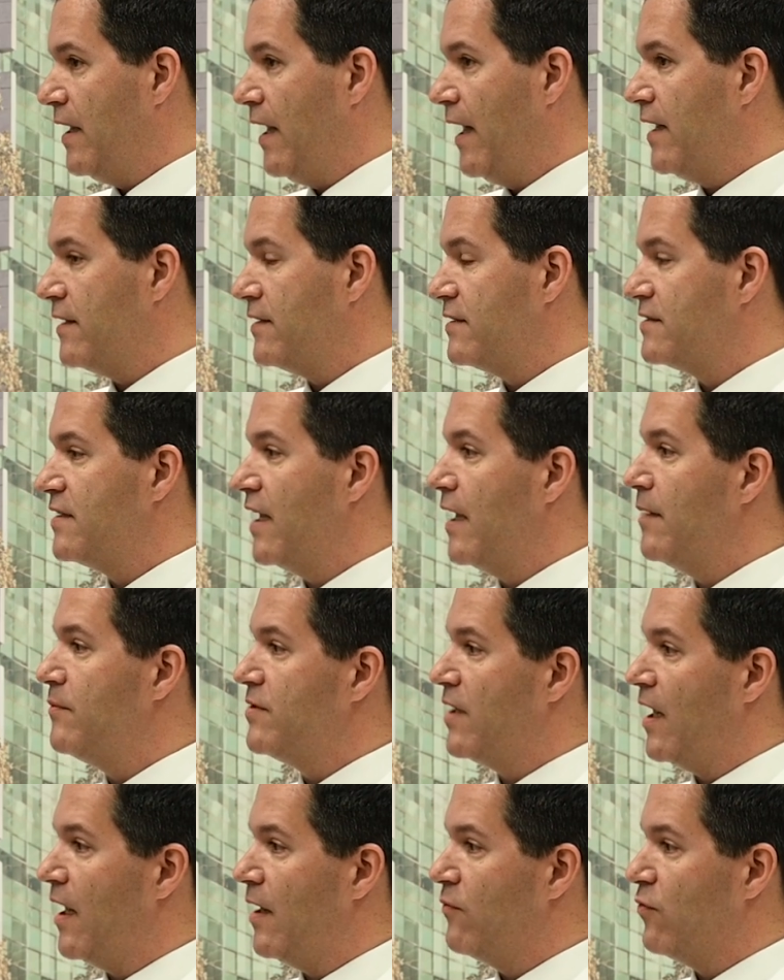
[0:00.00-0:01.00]
And at the same
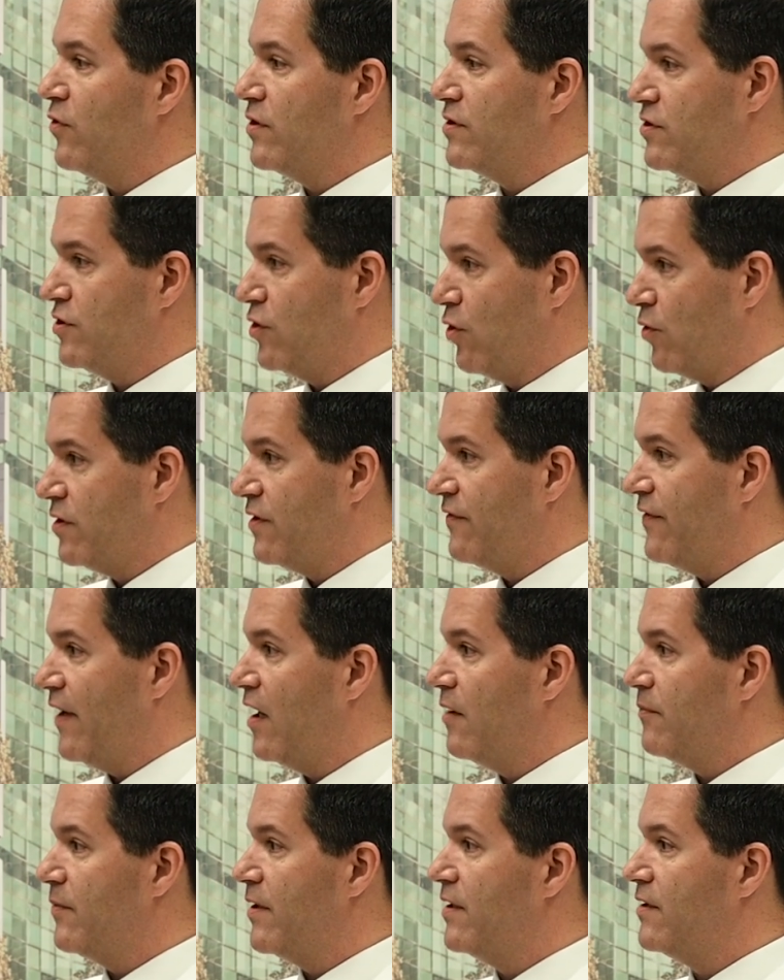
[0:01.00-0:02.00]
time was your
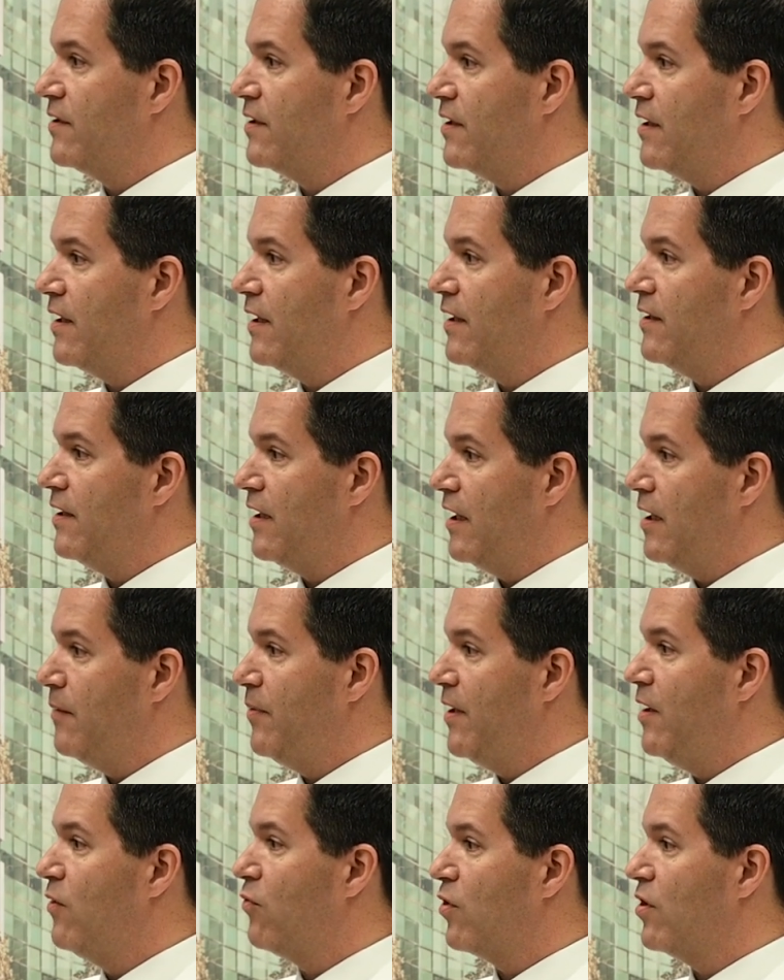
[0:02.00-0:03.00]
development in the E
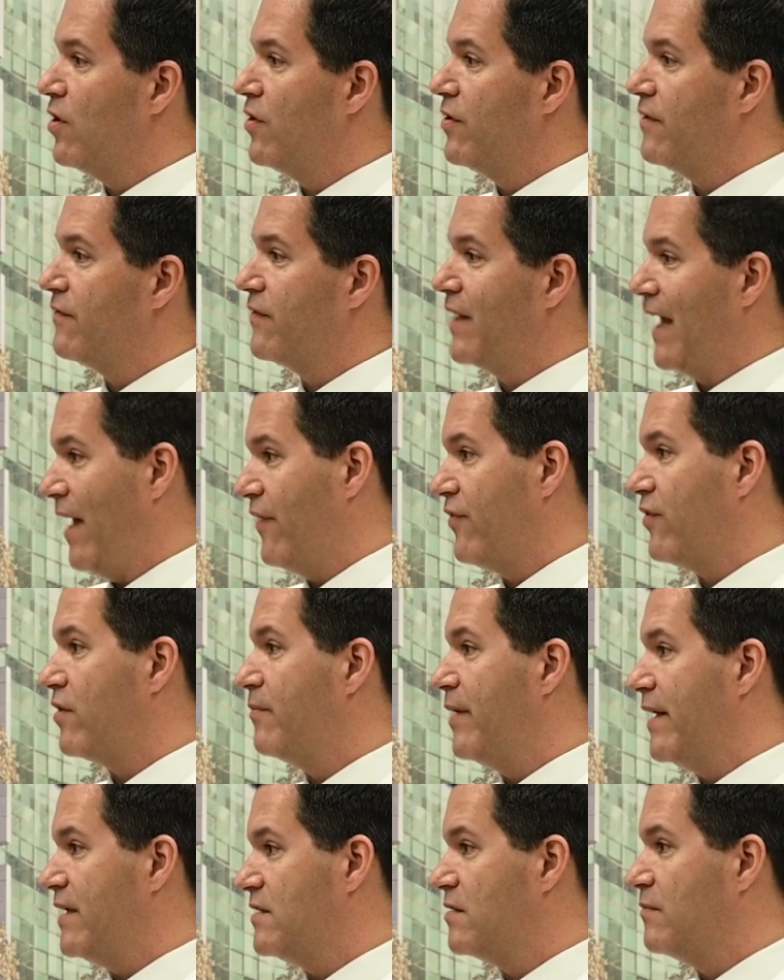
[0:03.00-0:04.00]
P world of
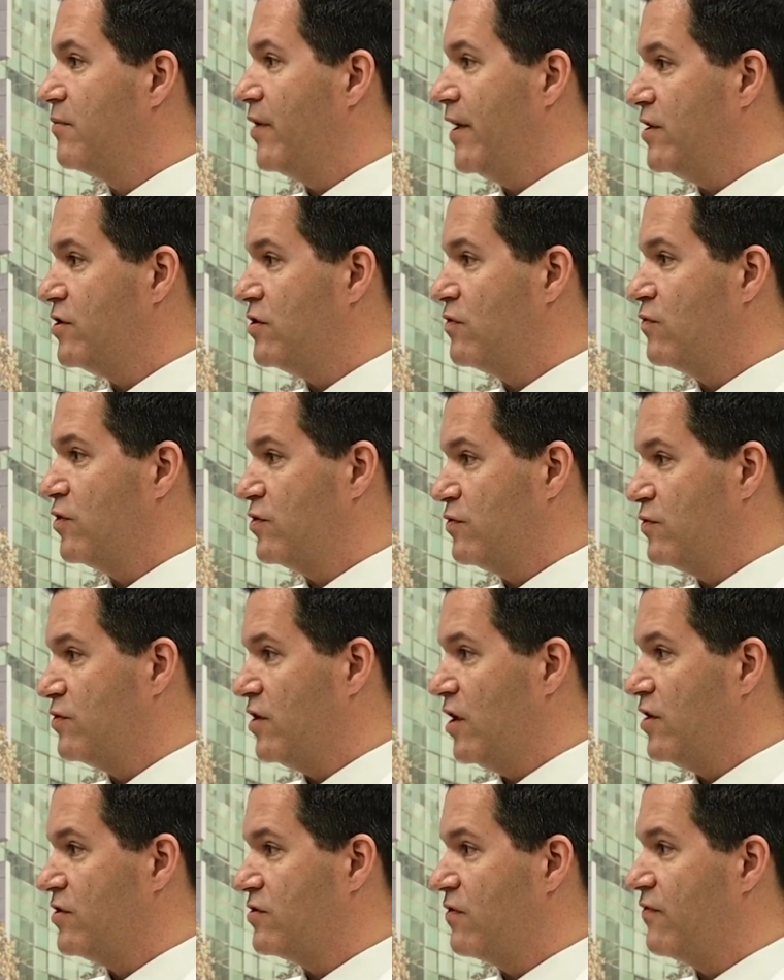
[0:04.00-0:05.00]
catheter-based ablation, which
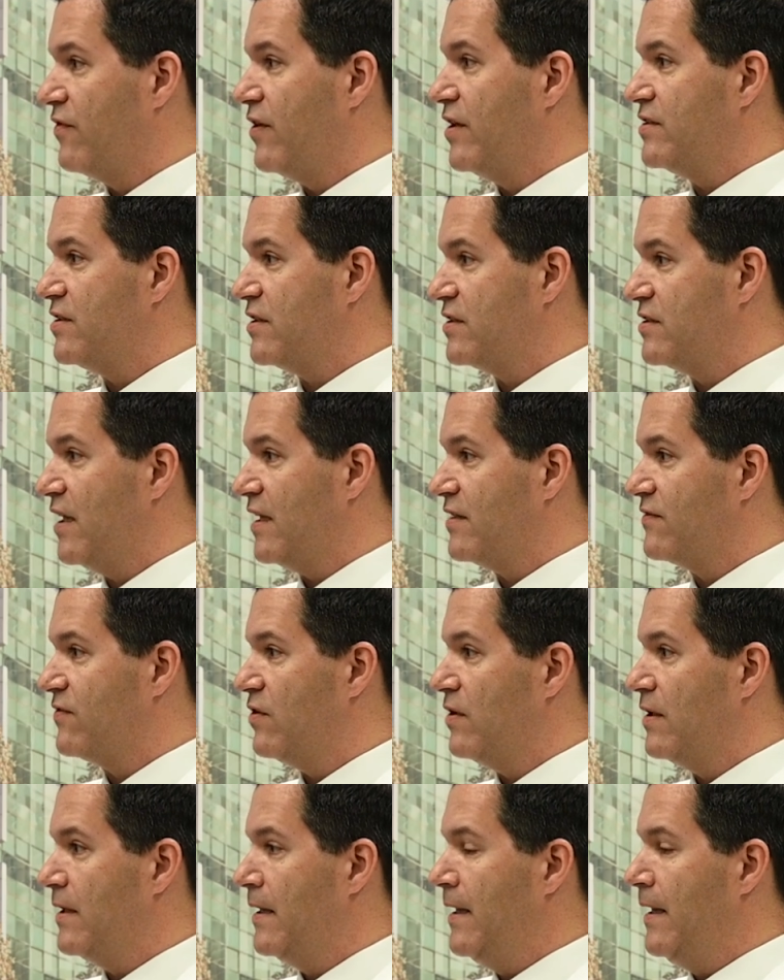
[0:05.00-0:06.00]
was also very
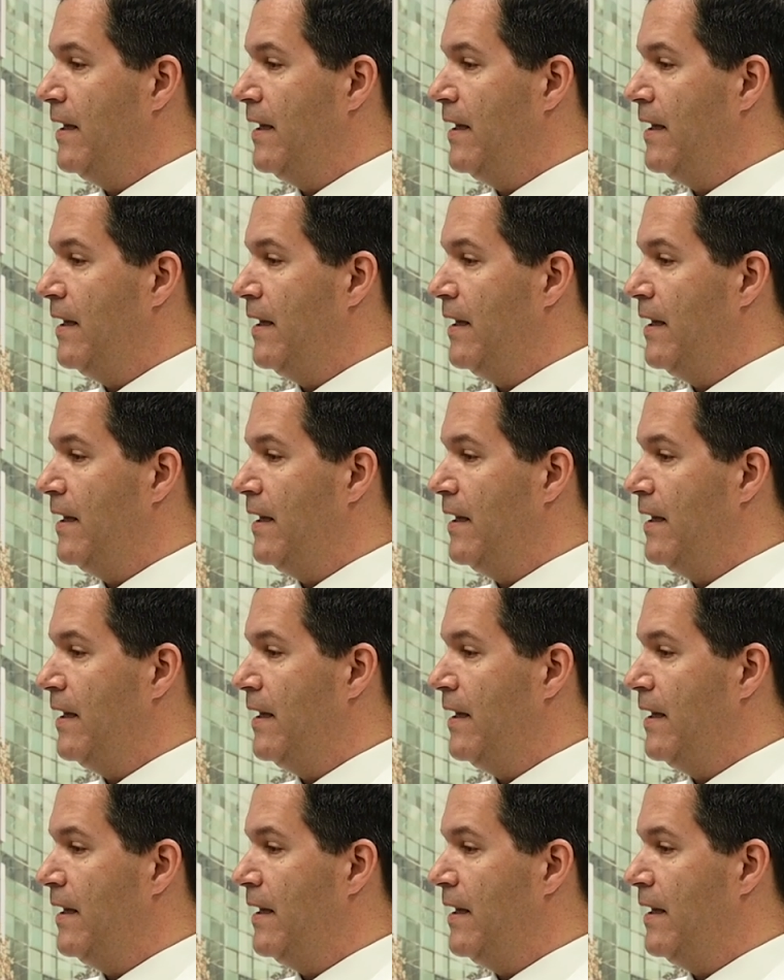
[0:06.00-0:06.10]
successful.